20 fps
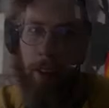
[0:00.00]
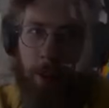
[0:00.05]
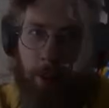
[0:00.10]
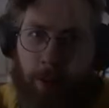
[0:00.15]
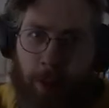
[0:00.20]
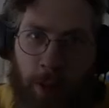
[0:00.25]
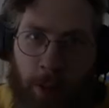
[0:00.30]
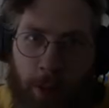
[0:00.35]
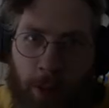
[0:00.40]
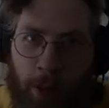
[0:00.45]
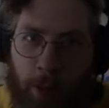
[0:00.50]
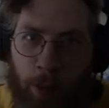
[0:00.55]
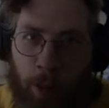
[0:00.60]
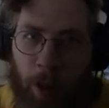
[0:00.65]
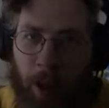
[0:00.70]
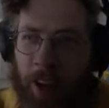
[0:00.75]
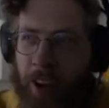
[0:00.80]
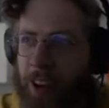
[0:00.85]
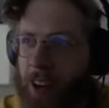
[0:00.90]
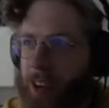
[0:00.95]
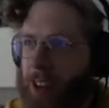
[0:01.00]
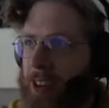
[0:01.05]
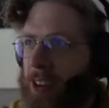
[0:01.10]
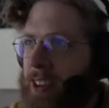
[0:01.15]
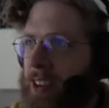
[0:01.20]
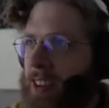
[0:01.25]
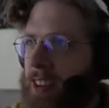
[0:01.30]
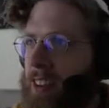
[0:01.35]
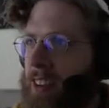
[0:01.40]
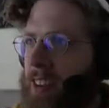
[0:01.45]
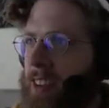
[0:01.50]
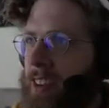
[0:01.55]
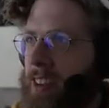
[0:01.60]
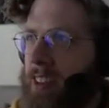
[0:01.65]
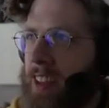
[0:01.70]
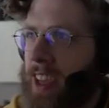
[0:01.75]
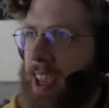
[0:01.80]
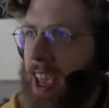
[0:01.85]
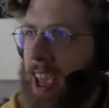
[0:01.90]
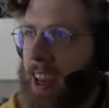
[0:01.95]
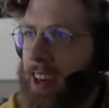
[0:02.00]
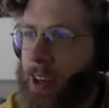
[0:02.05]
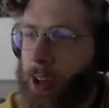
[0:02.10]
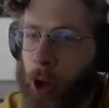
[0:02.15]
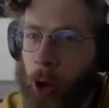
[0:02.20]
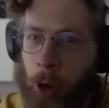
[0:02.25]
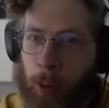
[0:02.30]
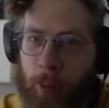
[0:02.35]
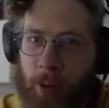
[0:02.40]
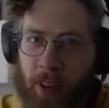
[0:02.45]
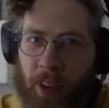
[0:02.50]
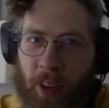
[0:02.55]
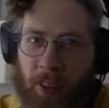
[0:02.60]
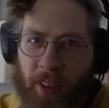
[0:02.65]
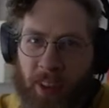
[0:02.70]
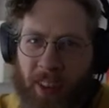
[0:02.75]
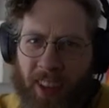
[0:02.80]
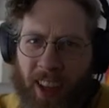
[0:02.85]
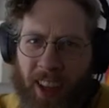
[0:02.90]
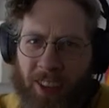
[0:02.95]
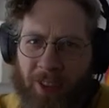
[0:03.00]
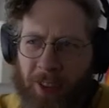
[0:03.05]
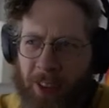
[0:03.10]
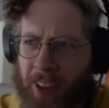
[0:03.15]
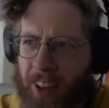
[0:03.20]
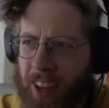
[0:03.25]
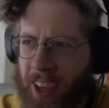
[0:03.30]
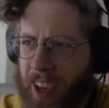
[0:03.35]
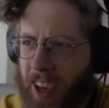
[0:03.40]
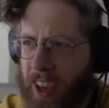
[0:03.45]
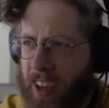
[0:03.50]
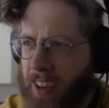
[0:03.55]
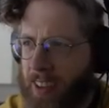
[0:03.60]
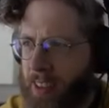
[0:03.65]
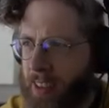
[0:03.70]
This is where the catacomb starts to get really kind of